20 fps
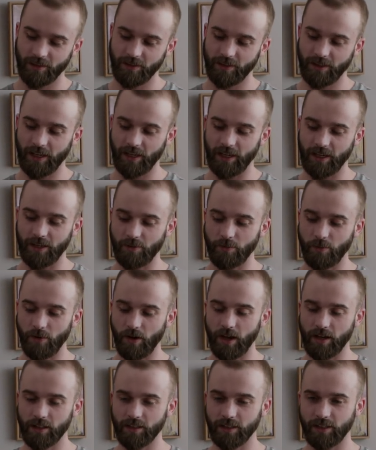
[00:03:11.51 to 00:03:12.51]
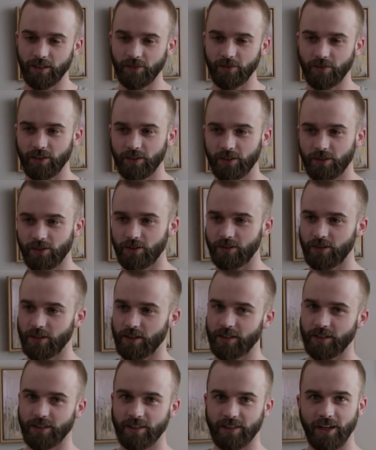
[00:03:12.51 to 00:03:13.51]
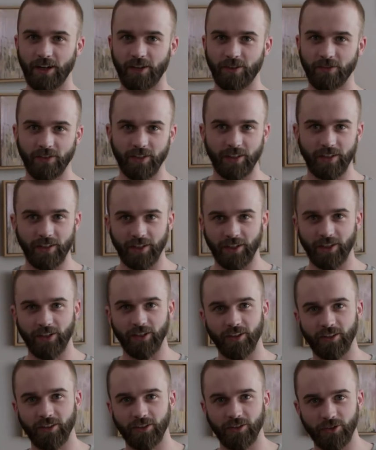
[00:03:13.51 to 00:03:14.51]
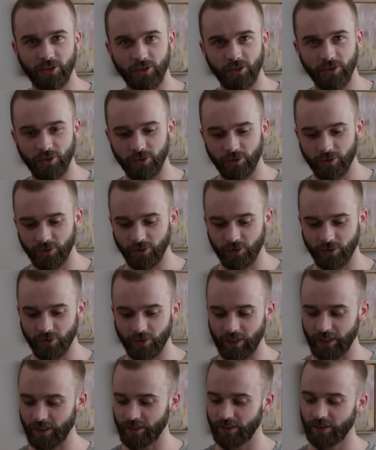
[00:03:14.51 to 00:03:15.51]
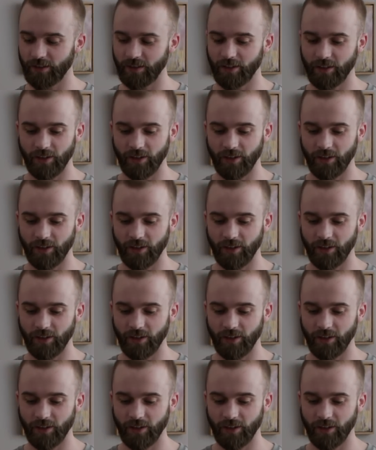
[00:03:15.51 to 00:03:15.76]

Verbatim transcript: that he positively associates the sound of the clicker to the treat.